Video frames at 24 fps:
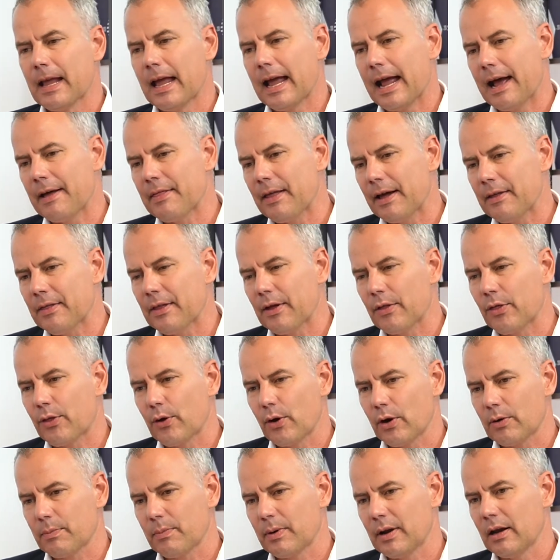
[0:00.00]
And then the
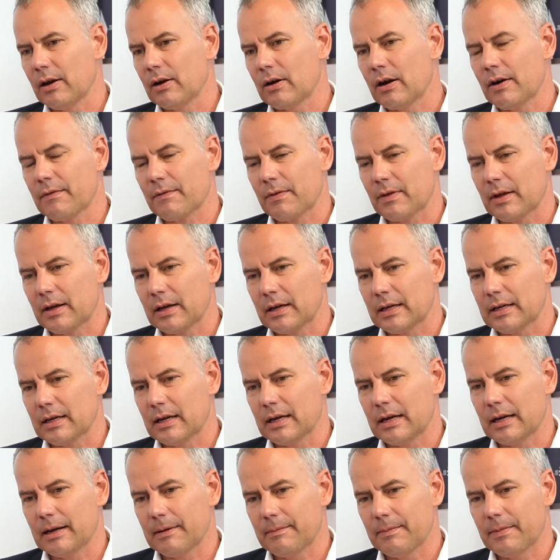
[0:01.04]
third pillar of
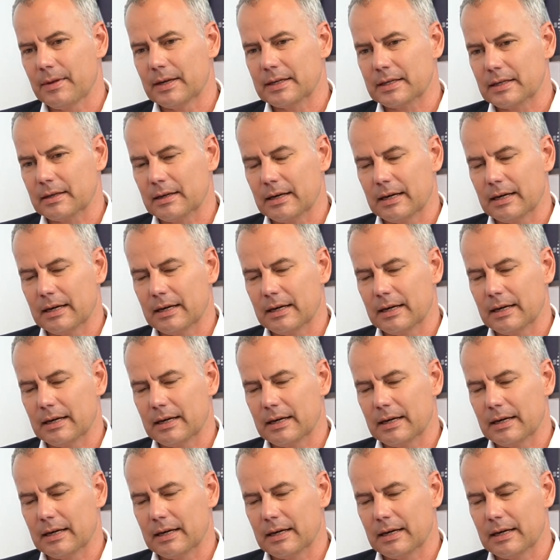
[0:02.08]
the, the,